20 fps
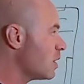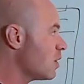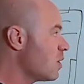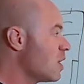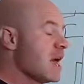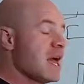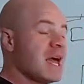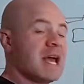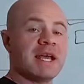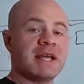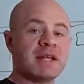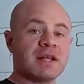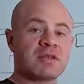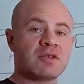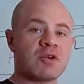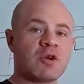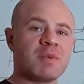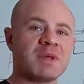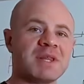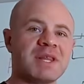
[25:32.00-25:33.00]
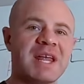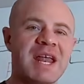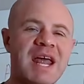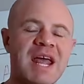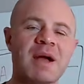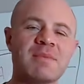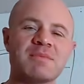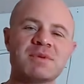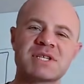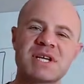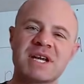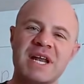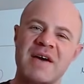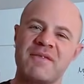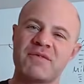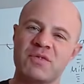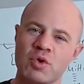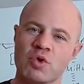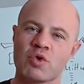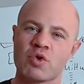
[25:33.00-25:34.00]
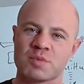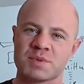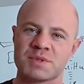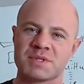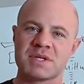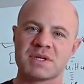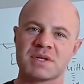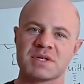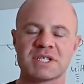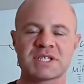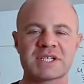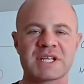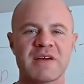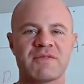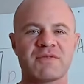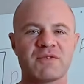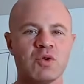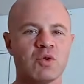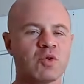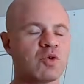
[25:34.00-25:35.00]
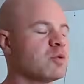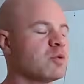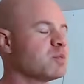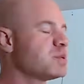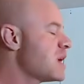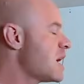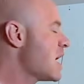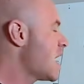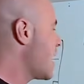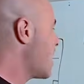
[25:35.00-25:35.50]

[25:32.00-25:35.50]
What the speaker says: video, he determined that, hey, I'm just gonna have two groups. Just gonna have two groups